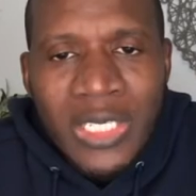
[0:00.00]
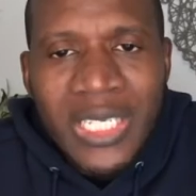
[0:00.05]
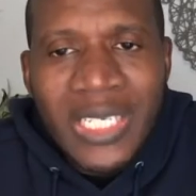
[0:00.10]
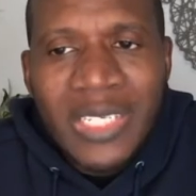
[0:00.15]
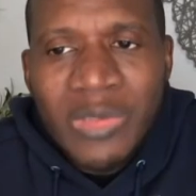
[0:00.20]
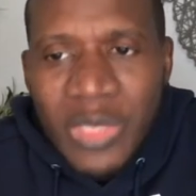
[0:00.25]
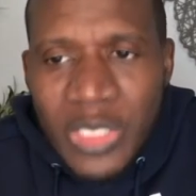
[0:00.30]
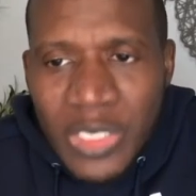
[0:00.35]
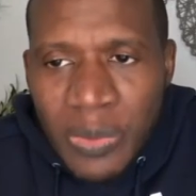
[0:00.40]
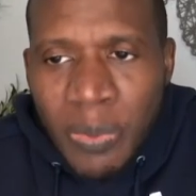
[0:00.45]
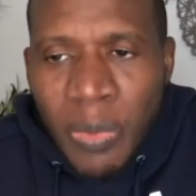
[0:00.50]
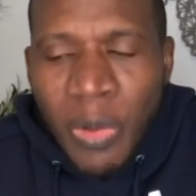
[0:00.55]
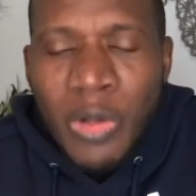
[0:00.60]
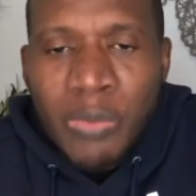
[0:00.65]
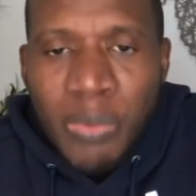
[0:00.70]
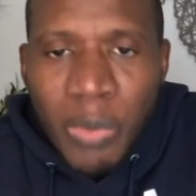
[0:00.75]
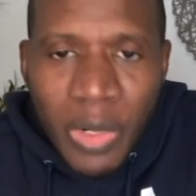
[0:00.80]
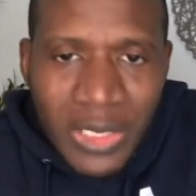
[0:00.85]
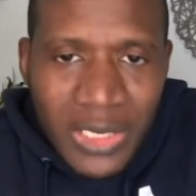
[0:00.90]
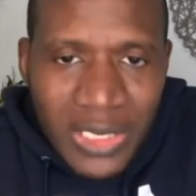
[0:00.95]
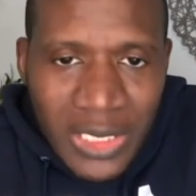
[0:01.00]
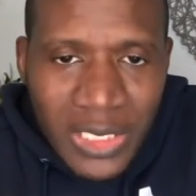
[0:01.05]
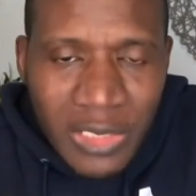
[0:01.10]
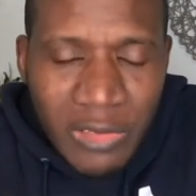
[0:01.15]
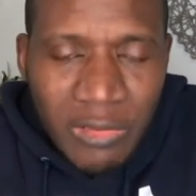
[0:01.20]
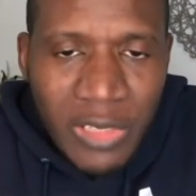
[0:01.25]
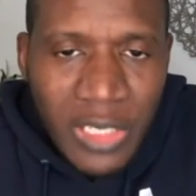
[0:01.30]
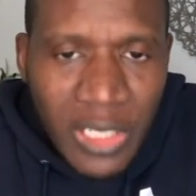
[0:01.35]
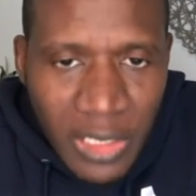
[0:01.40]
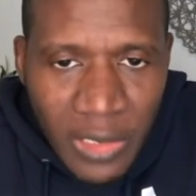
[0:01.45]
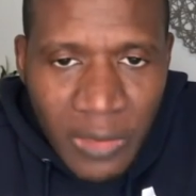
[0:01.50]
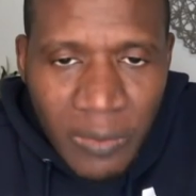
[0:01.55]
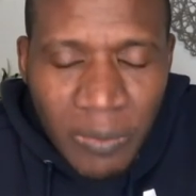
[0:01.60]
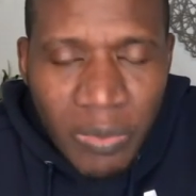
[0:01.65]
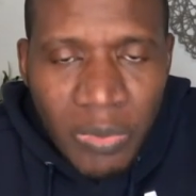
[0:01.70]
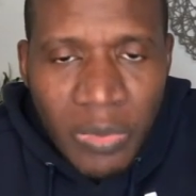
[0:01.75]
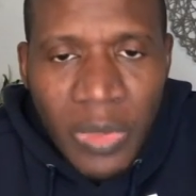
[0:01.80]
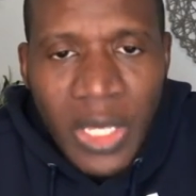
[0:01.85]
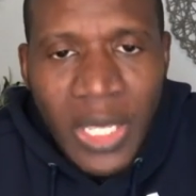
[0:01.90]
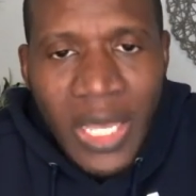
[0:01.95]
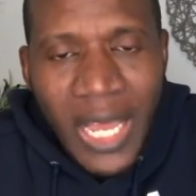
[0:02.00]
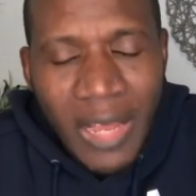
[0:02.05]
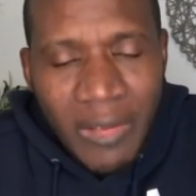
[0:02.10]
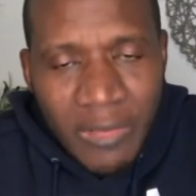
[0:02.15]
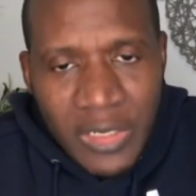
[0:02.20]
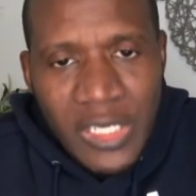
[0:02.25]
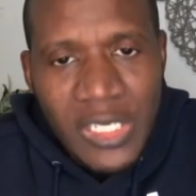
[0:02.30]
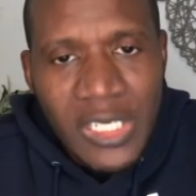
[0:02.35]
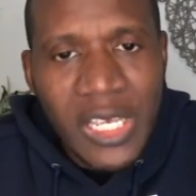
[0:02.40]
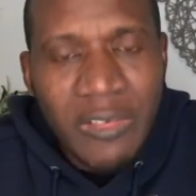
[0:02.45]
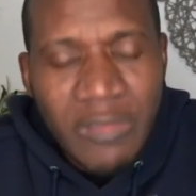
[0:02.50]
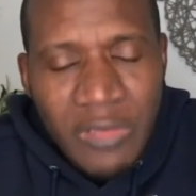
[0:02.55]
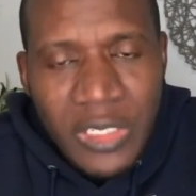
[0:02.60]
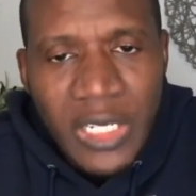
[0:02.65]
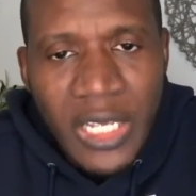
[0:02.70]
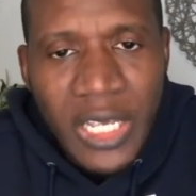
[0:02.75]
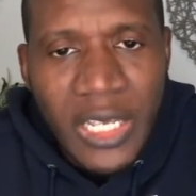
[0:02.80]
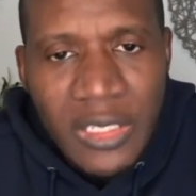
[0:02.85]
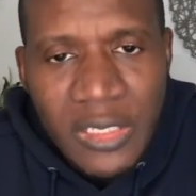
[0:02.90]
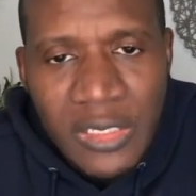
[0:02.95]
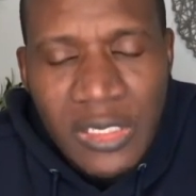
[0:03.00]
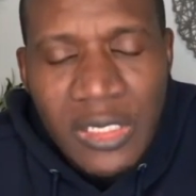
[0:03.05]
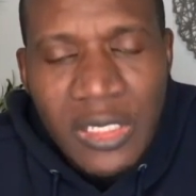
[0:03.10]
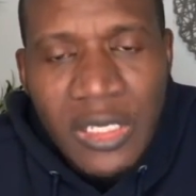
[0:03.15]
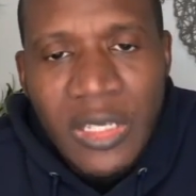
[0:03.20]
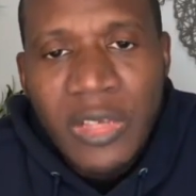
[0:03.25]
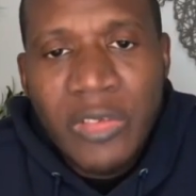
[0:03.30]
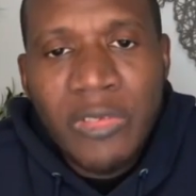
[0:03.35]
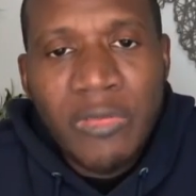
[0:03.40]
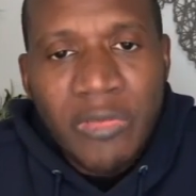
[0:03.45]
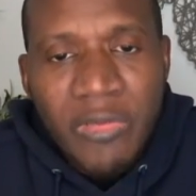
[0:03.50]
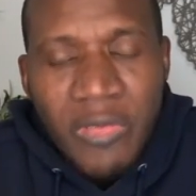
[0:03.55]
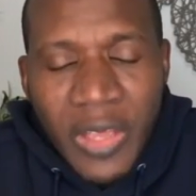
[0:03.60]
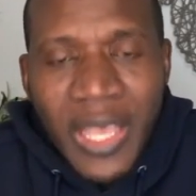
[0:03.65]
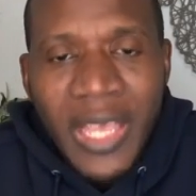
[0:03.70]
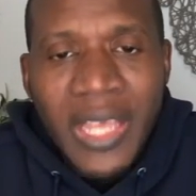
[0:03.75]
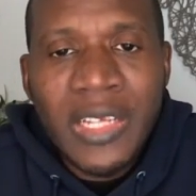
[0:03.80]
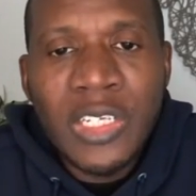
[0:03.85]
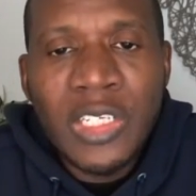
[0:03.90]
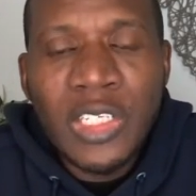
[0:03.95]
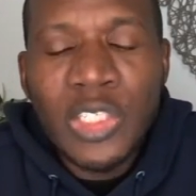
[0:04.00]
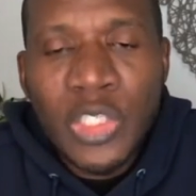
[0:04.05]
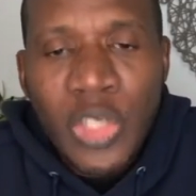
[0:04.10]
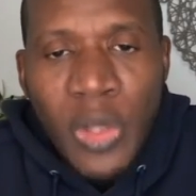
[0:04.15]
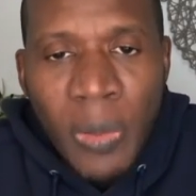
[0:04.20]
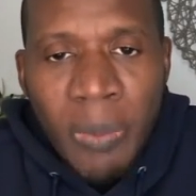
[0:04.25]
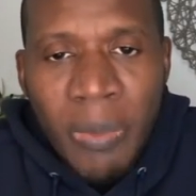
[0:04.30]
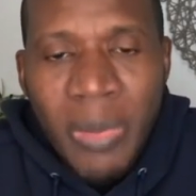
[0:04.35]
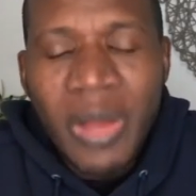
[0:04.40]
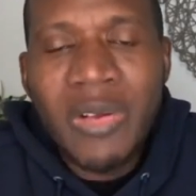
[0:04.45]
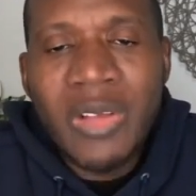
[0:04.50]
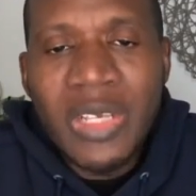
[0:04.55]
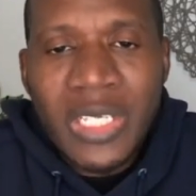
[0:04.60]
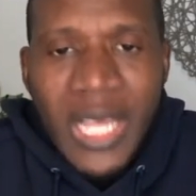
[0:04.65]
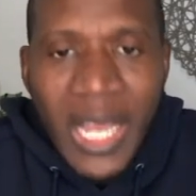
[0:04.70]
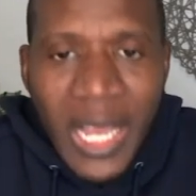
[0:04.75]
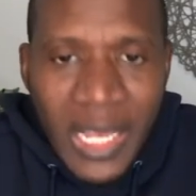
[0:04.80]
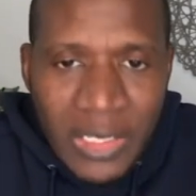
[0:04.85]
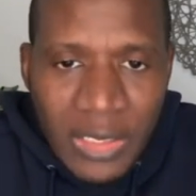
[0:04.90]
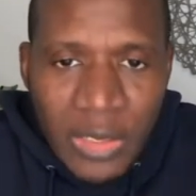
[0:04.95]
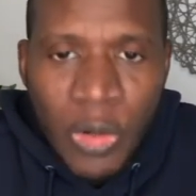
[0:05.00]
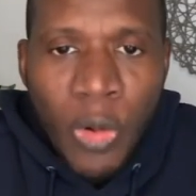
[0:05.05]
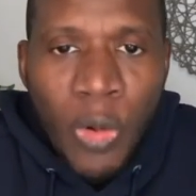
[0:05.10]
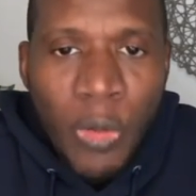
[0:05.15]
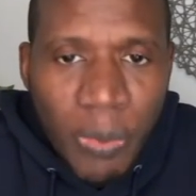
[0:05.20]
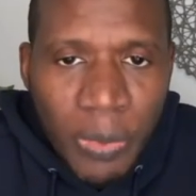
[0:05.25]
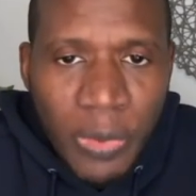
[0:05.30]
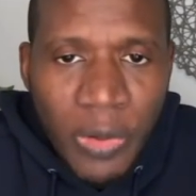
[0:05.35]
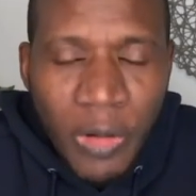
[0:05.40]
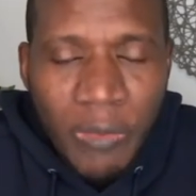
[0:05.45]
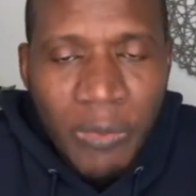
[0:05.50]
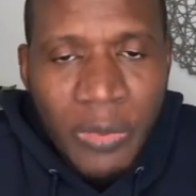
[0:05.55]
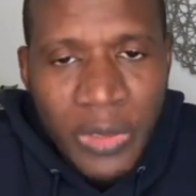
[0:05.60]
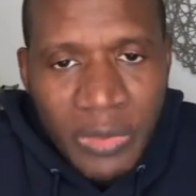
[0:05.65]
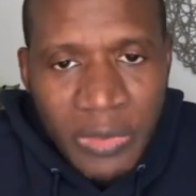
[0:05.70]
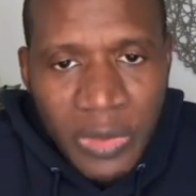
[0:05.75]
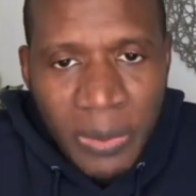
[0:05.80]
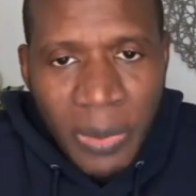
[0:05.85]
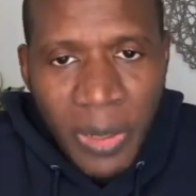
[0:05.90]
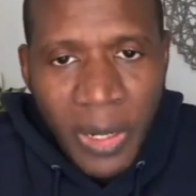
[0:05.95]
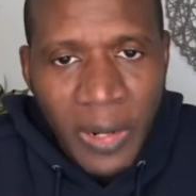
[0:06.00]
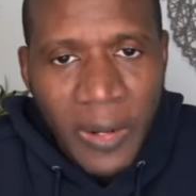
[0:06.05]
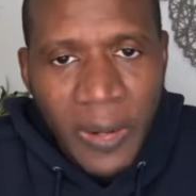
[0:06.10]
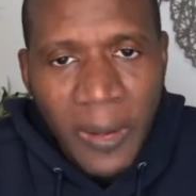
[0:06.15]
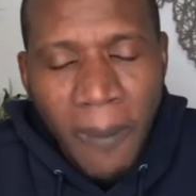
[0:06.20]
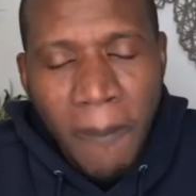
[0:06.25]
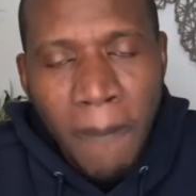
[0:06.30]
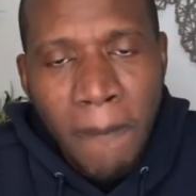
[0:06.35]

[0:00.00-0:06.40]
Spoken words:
they respond positively after 7 days, then your marriage has hope of being repaired.